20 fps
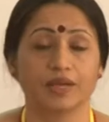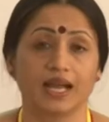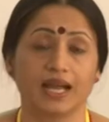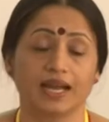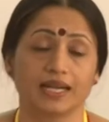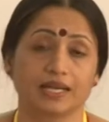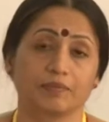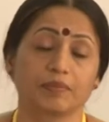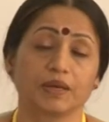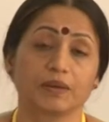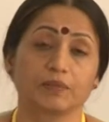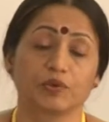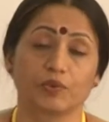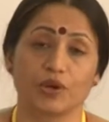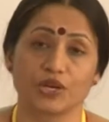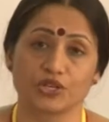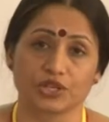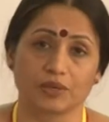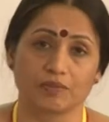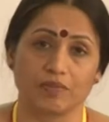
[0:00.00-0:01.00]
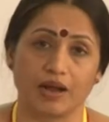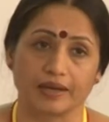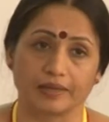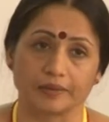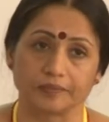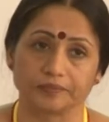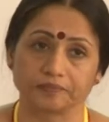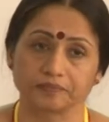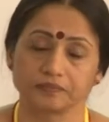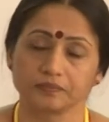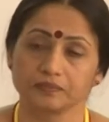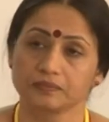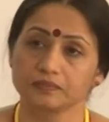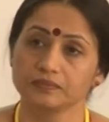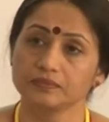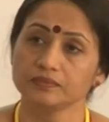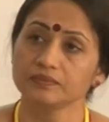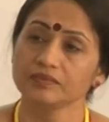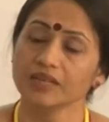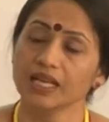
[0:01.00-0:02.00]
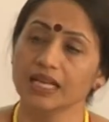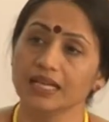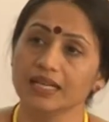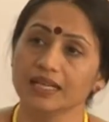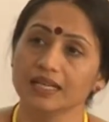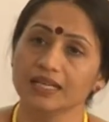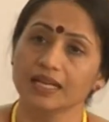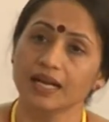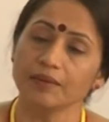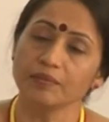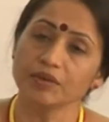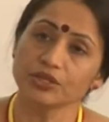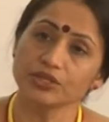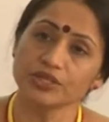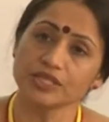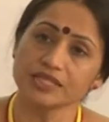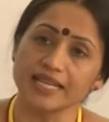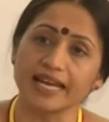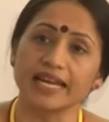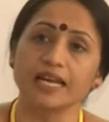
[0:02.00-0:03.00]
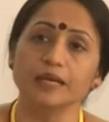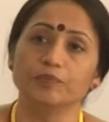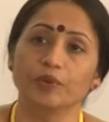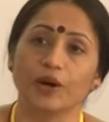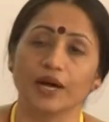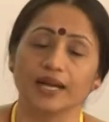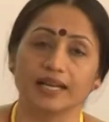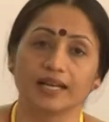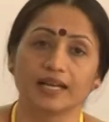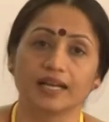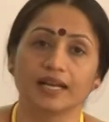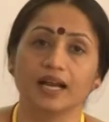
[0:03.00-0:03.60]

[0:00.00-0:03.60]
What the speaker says: at a big question mark. Coming to the second point,